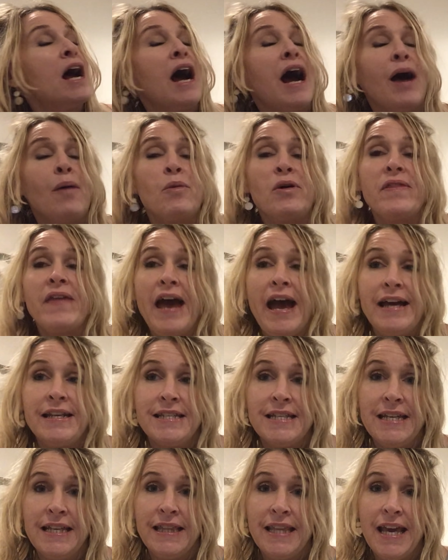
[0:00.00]
and with
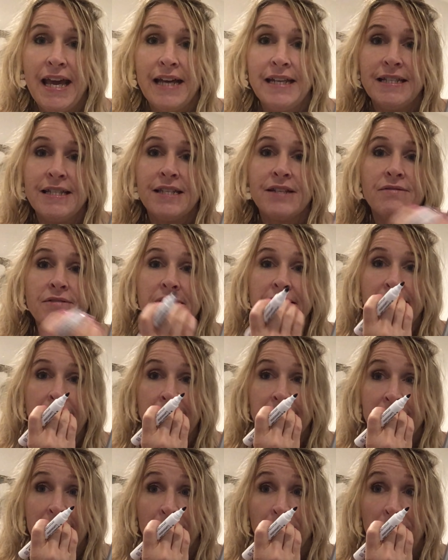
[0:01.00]
adding the answer is
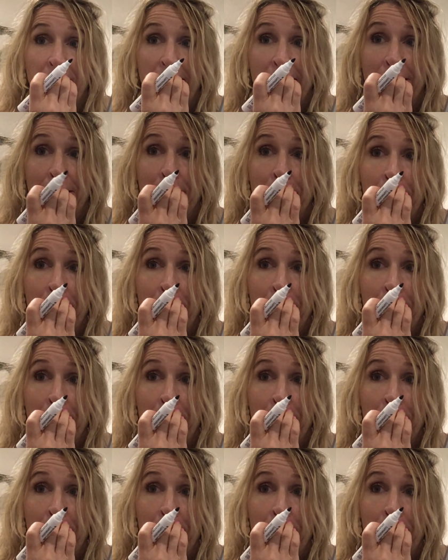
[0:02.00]
getting bigger.